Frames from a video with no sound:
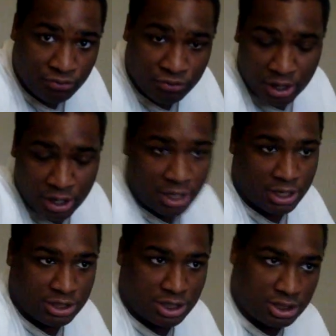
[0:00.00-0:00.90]
really
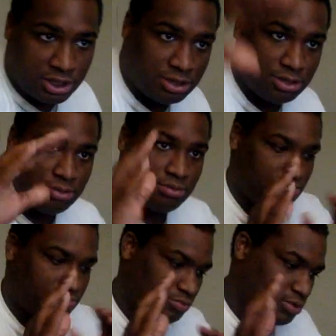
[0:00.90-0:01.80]
just
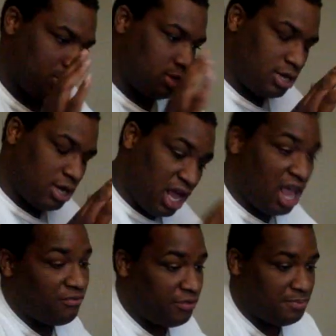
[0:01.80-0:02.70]

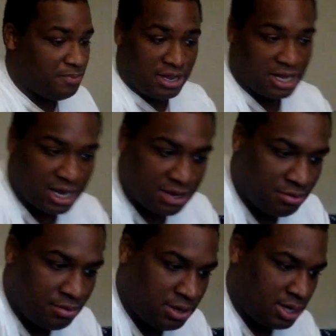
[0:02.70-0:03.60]
MVP like.
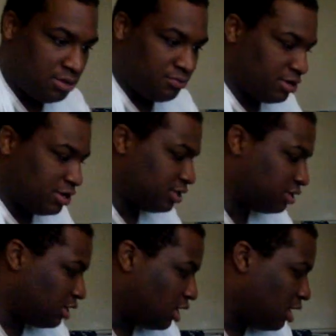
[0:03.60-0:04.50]
I mean, he
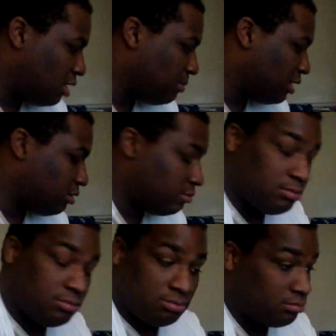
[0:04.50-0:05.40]
was,
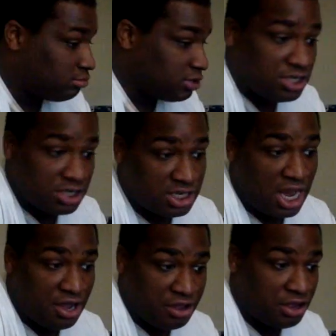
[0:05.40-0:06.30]
this
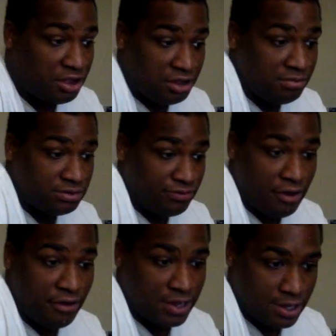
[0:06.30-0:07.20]
entire year he was
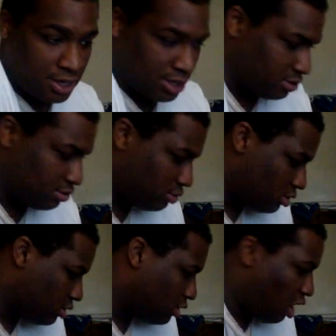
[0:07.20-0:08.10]
very good.
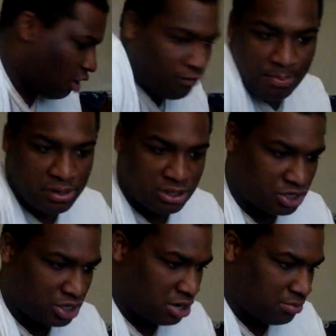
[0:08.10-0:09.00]
I would put
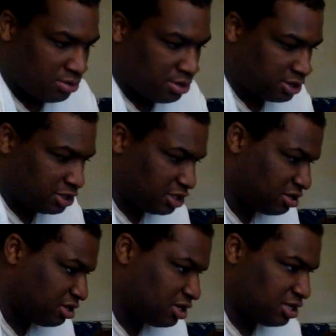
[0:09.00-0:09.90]
John
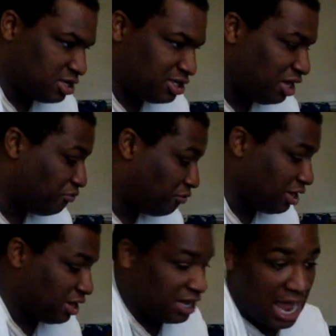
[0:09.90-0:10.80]
Morrison, because he
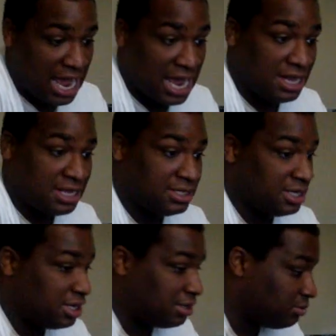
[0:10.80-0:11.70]
really has,
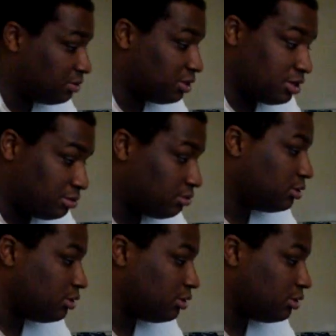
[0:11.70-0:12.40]
you know,